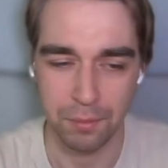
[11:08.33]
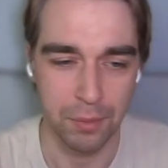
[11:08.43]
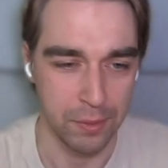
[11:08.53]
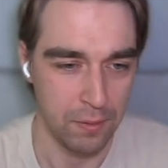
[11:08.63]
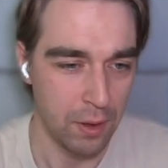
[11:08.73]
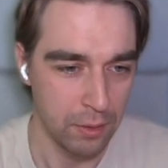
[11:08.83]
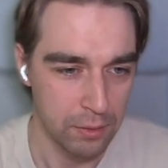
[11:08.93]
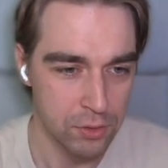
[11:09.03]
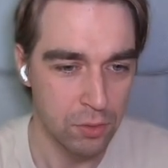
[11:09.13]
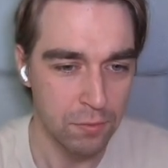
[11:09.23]
but yeah,
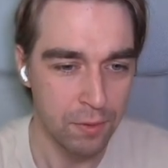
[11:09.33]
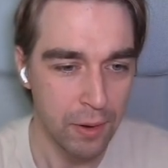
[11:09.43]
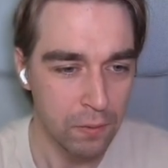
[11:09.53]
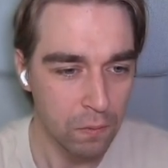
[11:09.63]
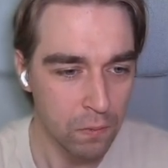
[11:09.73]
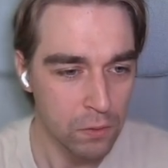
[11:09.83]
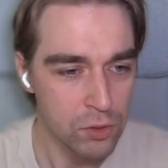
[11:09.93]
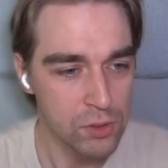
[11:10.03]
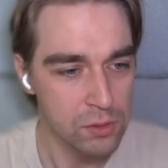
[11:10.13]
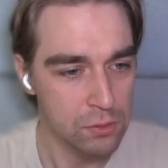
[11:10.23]
so I find
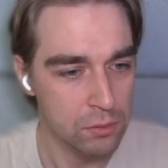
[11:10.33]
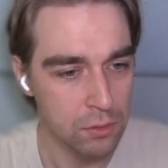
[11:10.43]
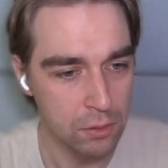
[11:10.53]
this,